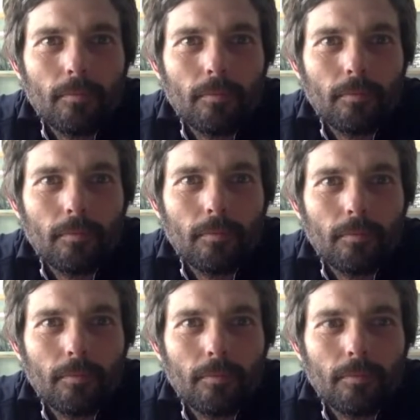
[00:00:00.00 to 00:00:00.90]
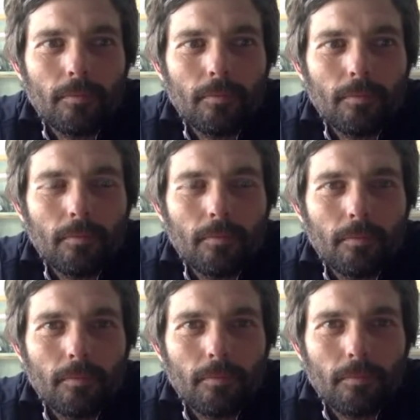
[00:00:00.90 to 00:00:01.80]

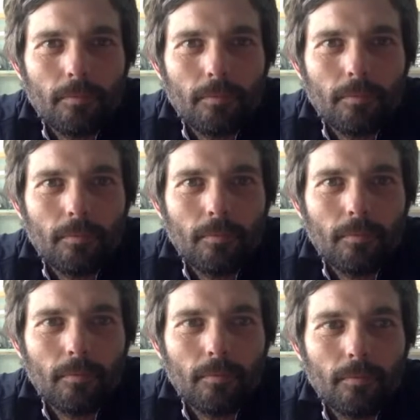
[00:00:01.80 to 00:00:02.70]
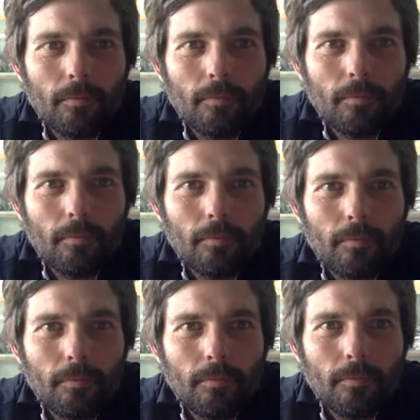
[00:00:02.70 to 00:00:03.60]

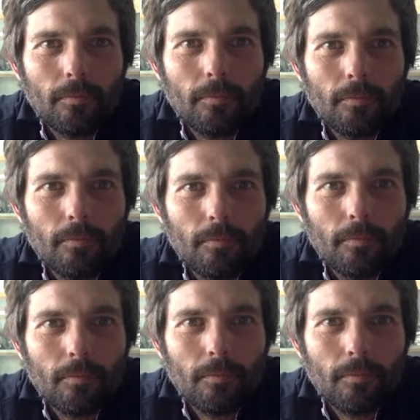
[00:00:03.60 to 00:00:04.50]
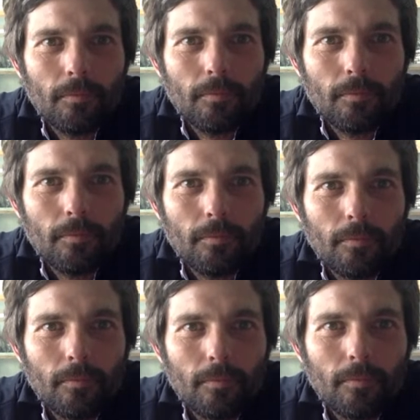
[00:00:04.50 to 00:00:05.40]

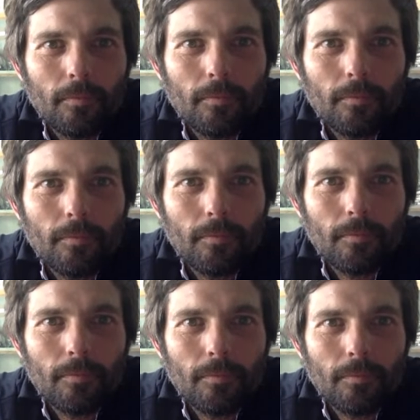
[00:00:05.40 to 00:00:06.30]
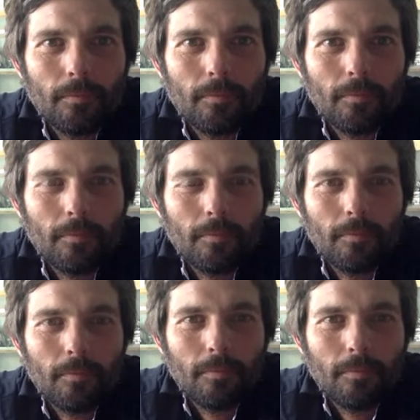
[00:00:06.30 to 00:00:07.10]
(silent)